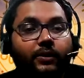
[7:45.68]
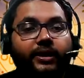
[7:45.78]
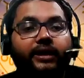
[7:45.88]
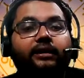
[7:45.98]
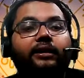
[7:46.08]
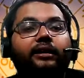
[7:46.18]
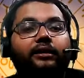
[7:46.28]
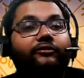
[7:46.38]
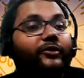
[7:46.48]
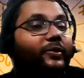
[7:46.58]
okay
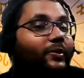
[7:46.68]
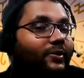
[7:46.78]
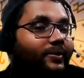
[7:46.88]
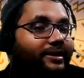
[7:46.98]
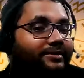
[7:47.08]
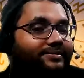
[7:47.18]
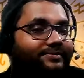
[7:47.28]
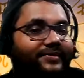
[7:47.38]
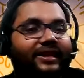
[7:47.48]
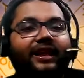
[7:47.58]
now if you don't do it
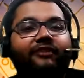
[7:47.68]
then